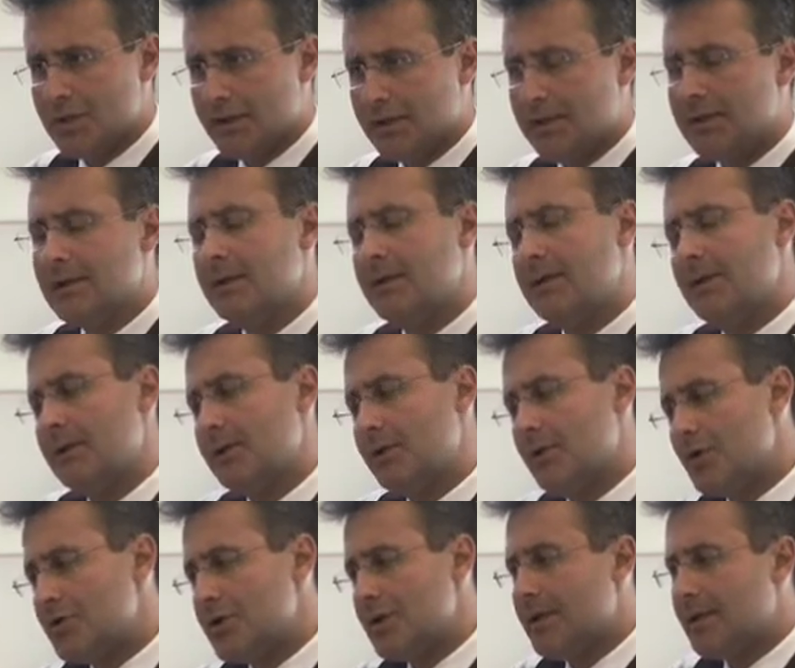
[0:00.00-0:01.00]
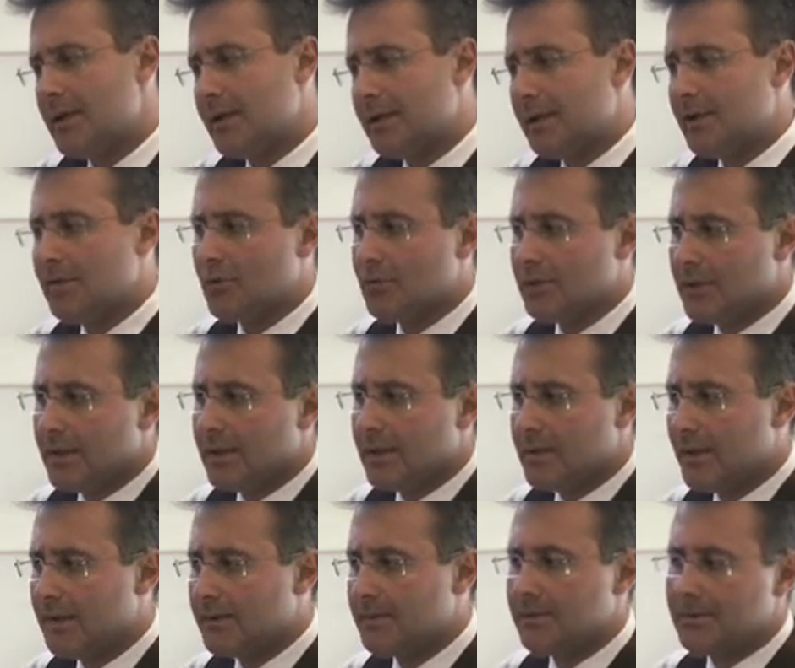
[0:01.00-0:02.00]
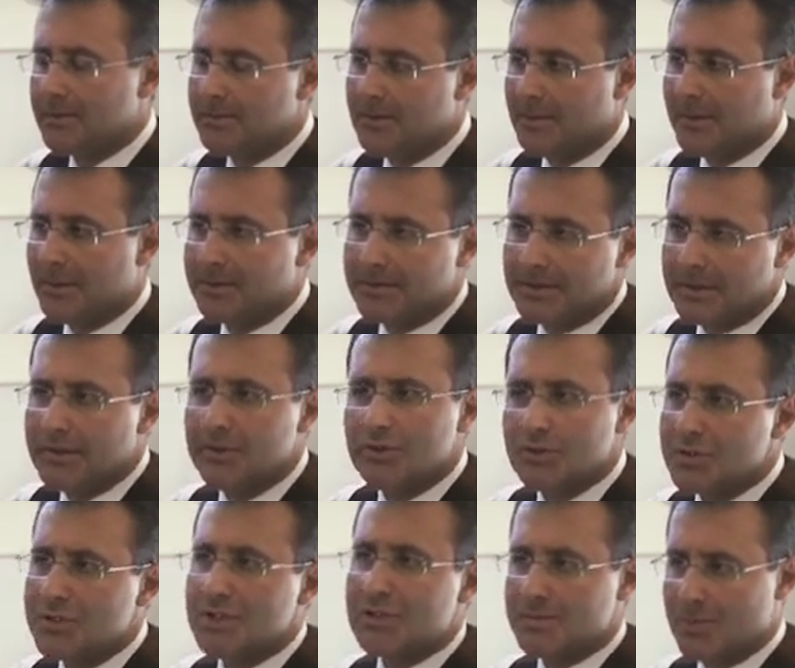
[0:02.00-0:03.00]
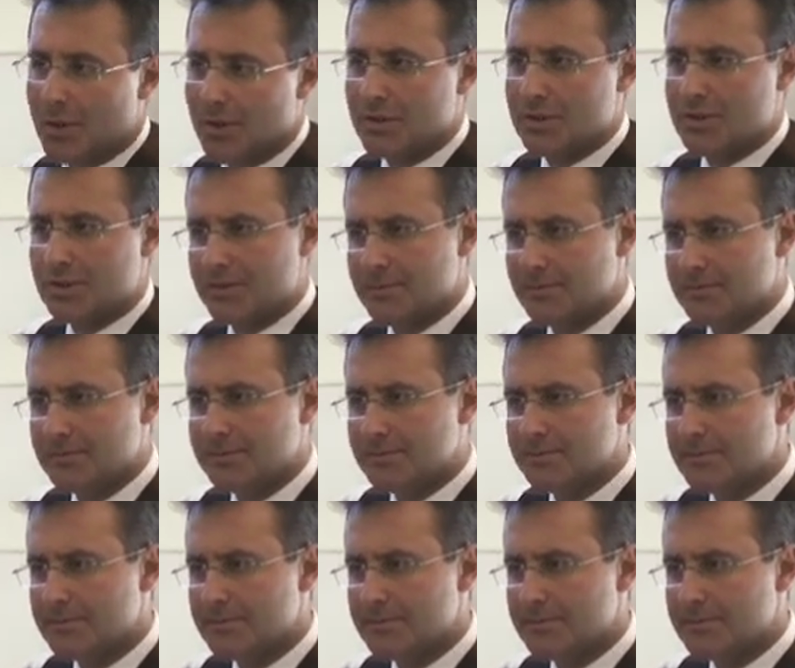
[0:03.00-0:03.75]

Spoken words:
see, usually they tend to take about 3 to 6 months.